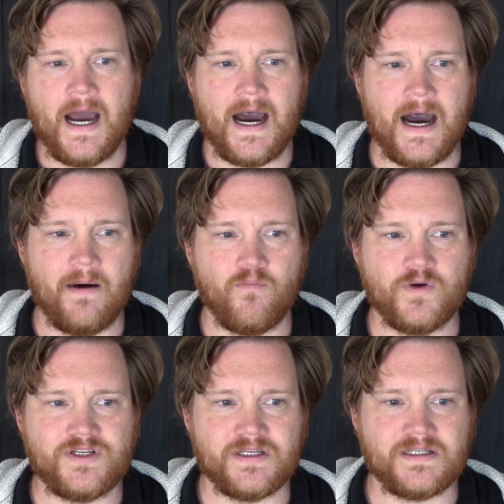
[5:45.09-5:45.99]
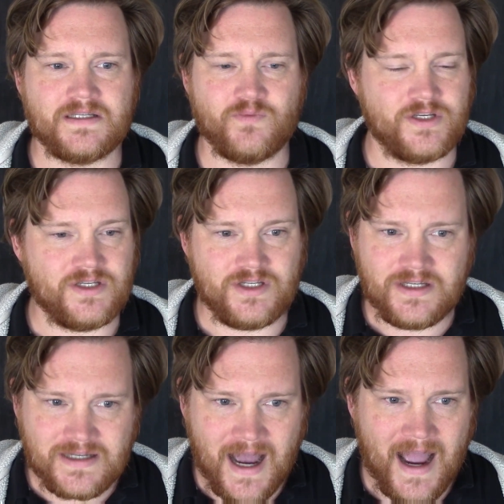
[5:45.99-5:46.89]
Which is
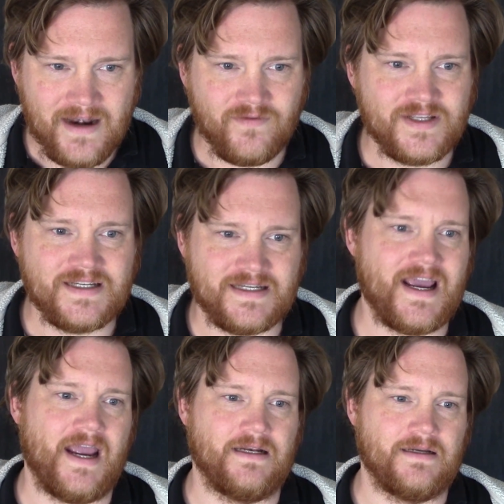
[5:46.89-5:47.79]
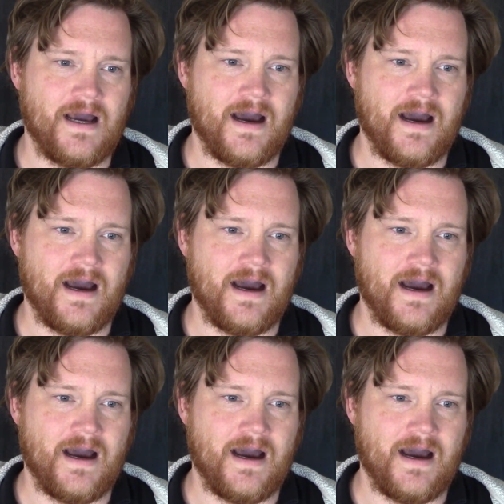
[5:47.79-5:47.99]
just kind of insane.